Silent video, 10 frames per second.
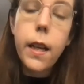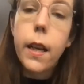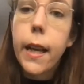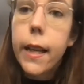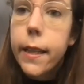
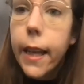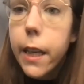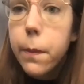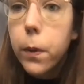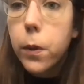It
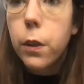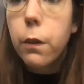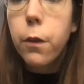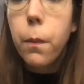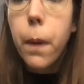enables
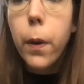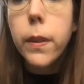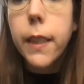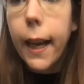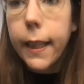
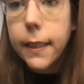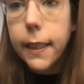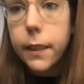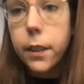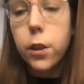remote
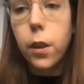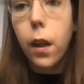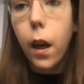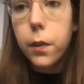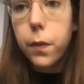access to
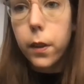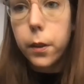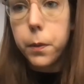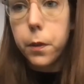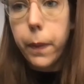large
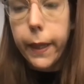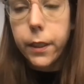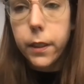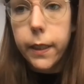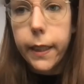volumes of
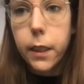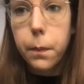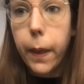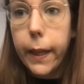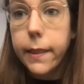patient data
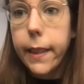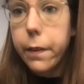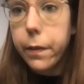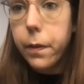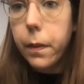by
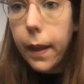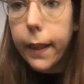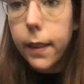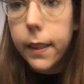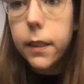safe
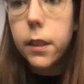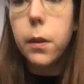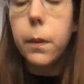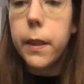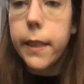
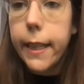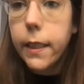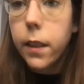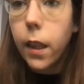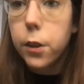analysts. The
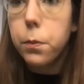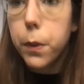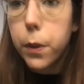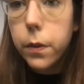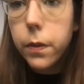data doesn't
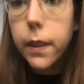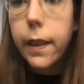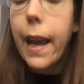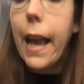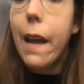move.
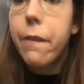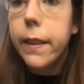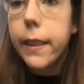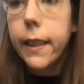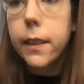
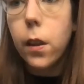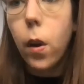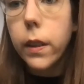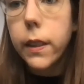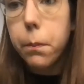Everything is
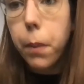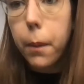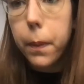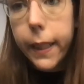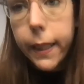logged in
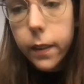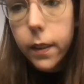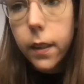public